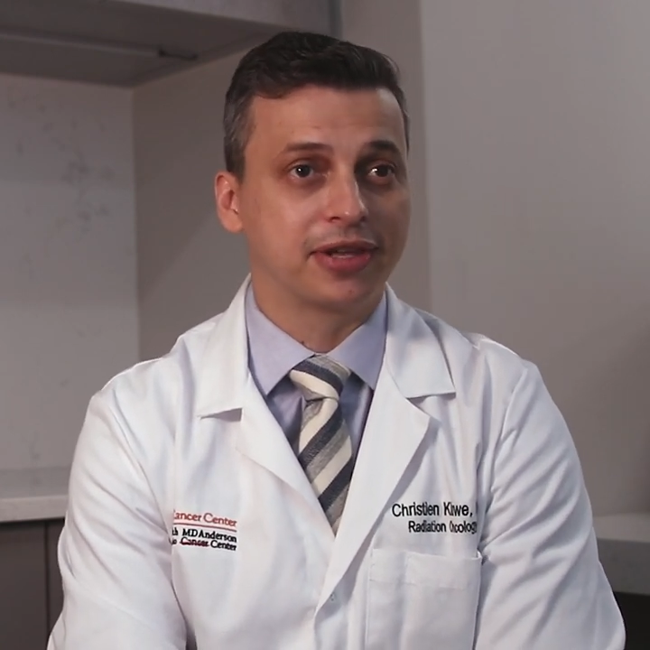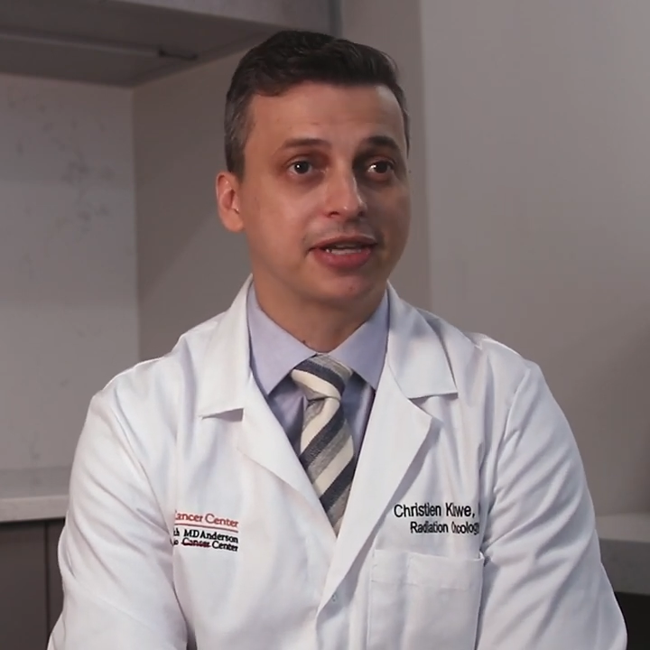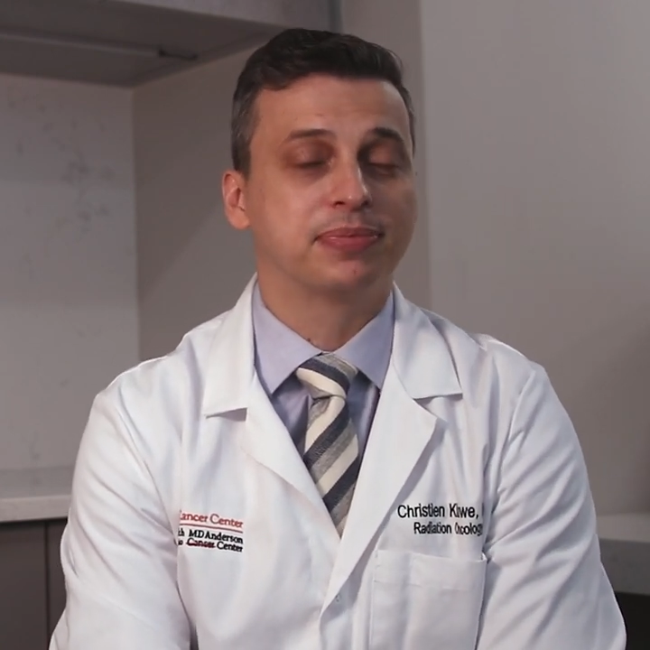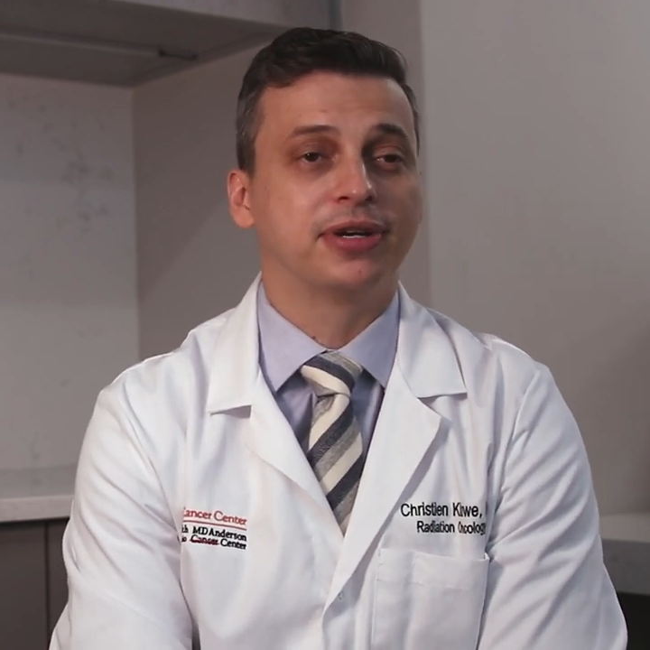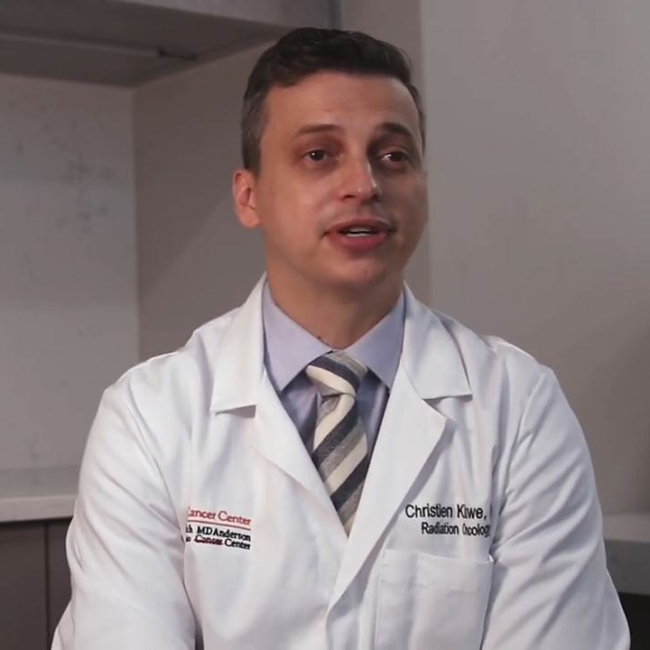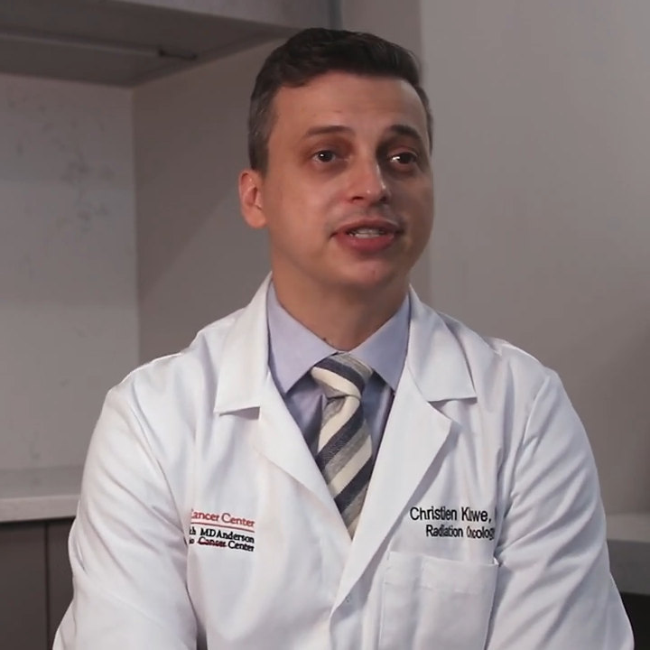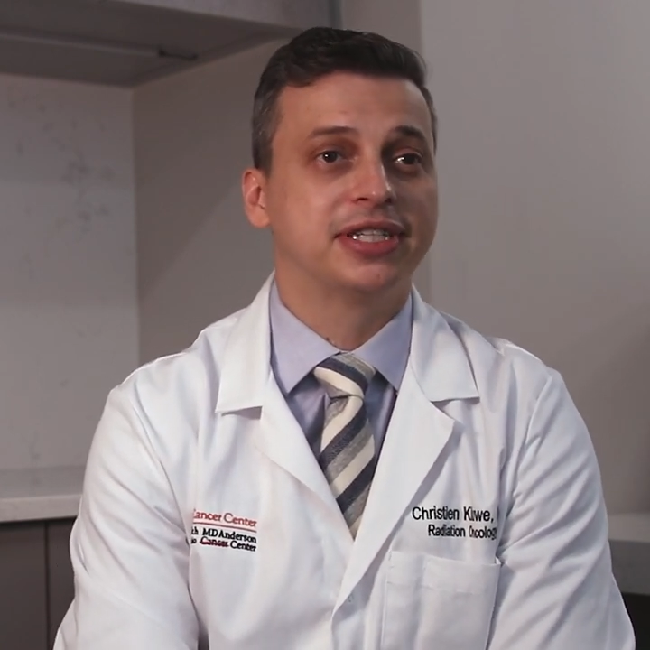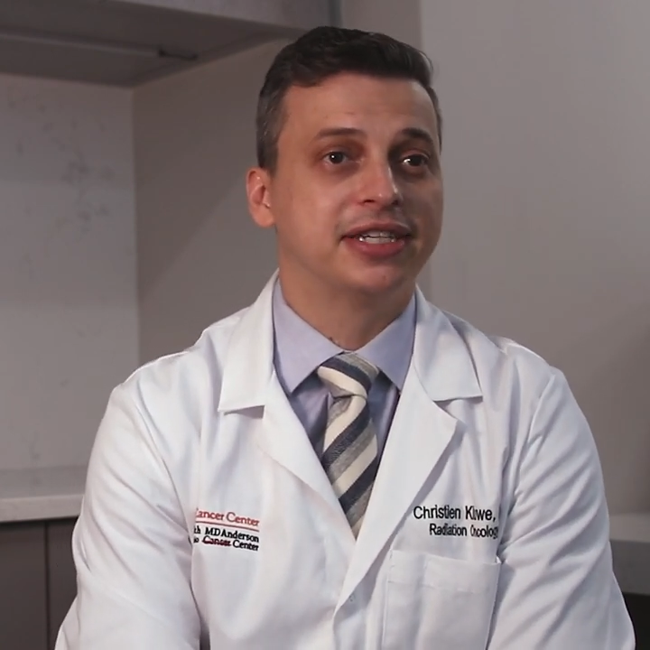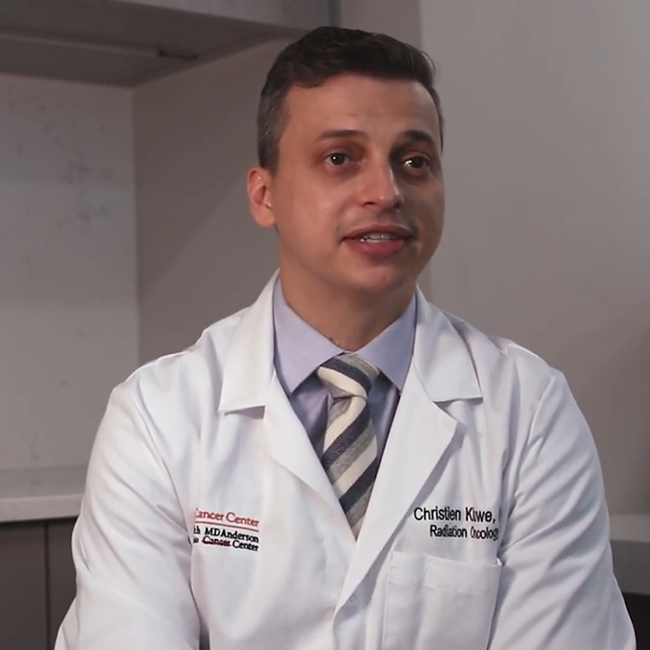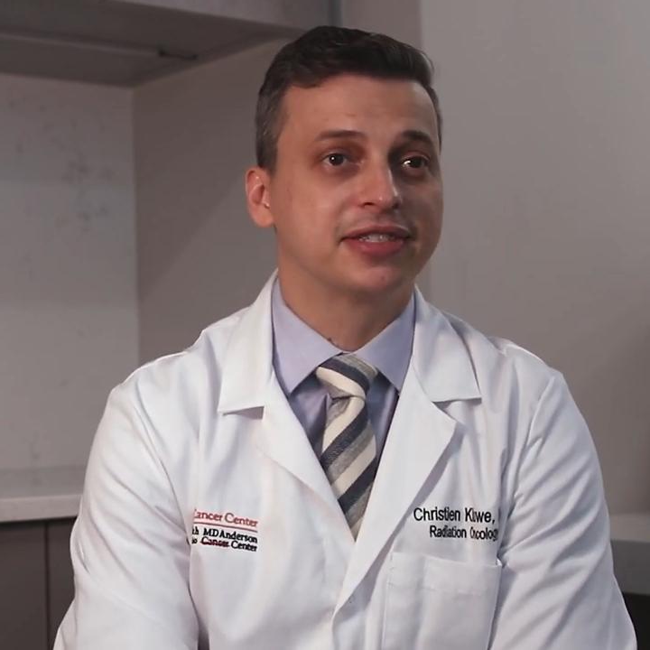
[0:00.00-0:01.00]

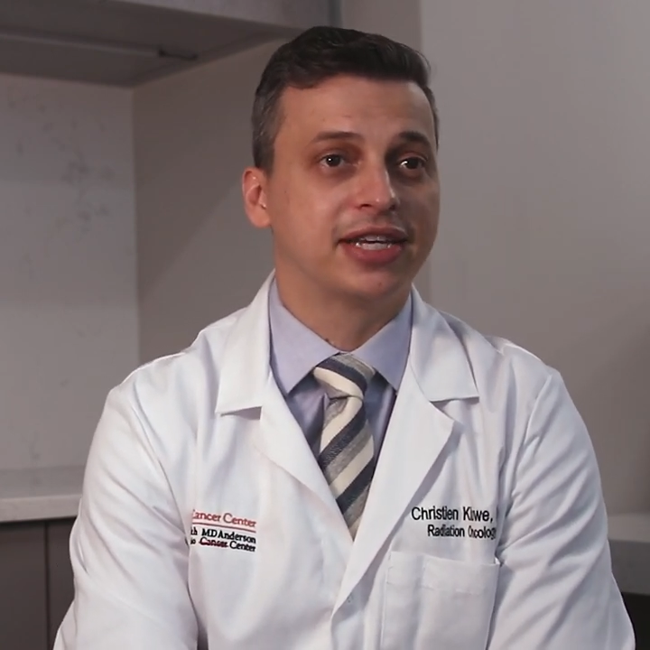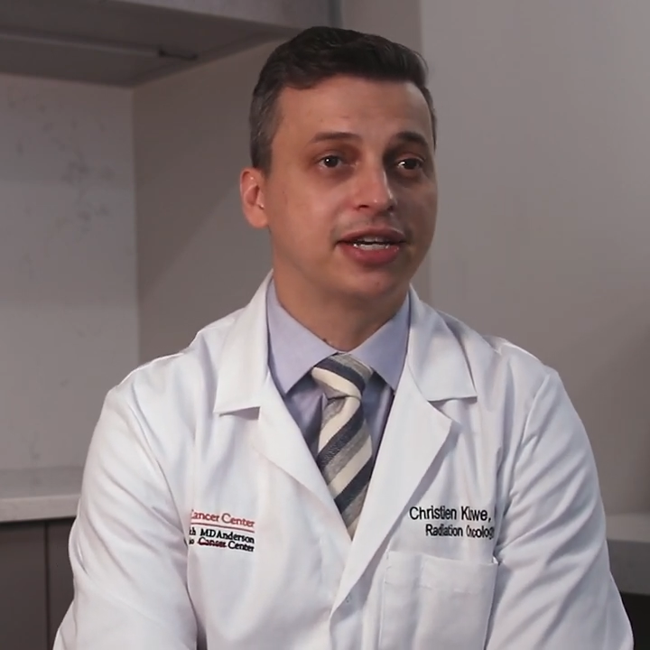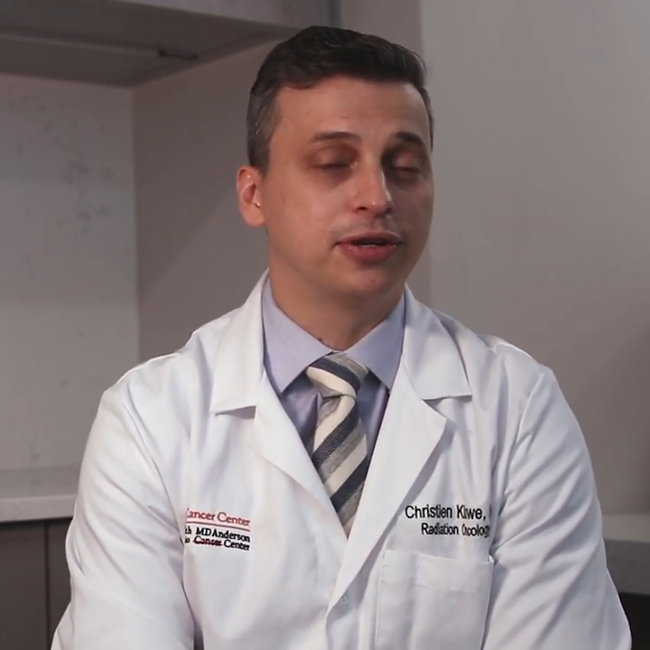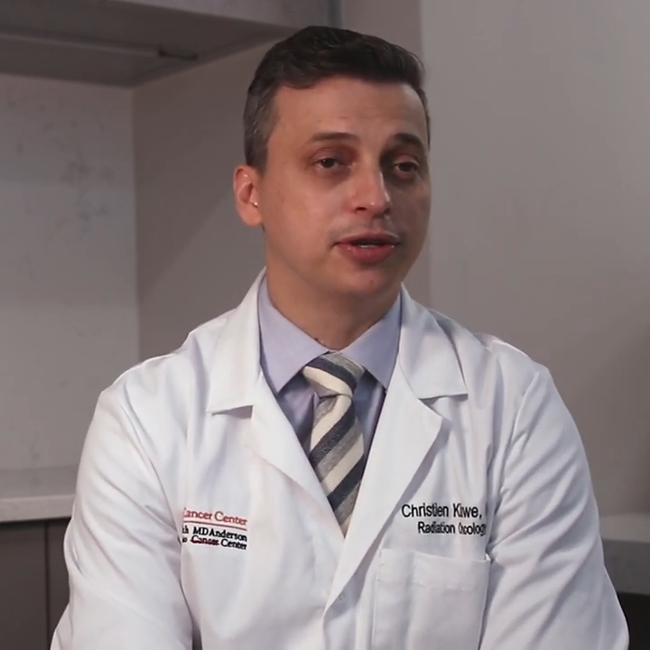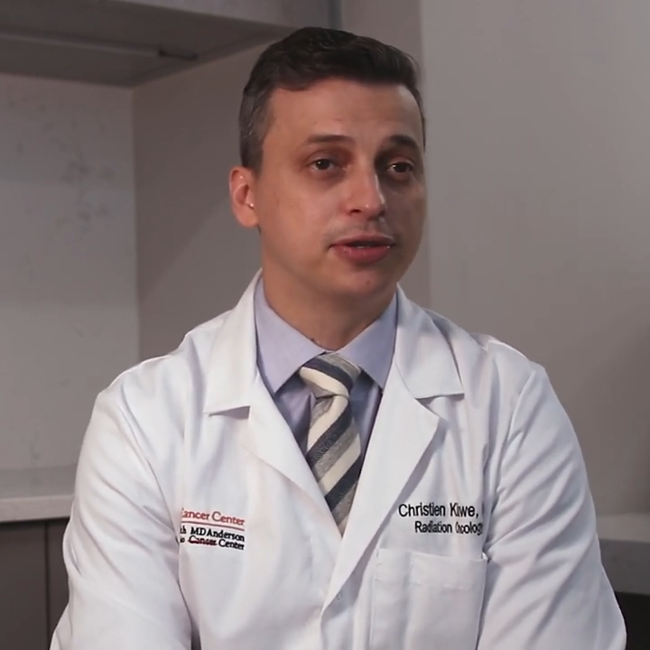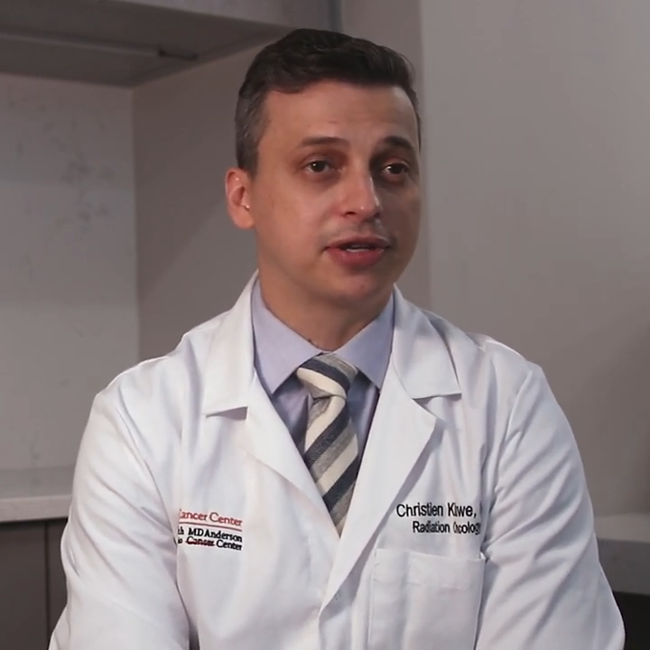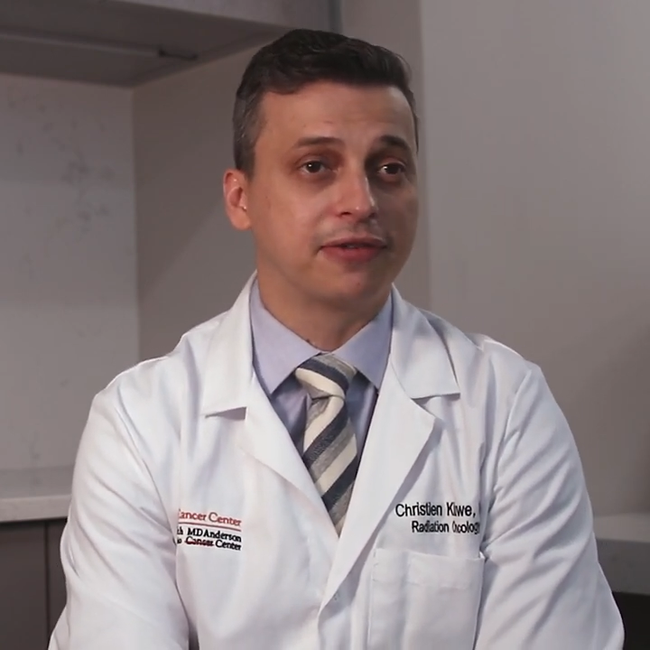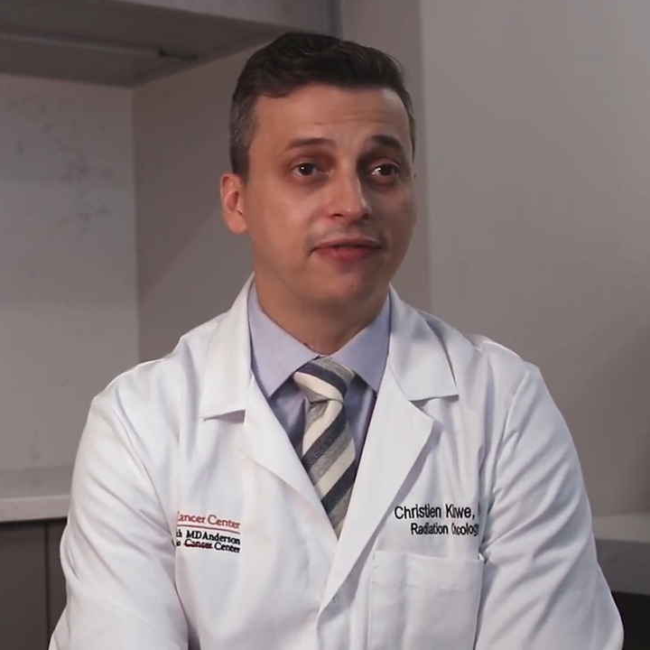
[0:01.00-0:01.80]
SBRT is that you're using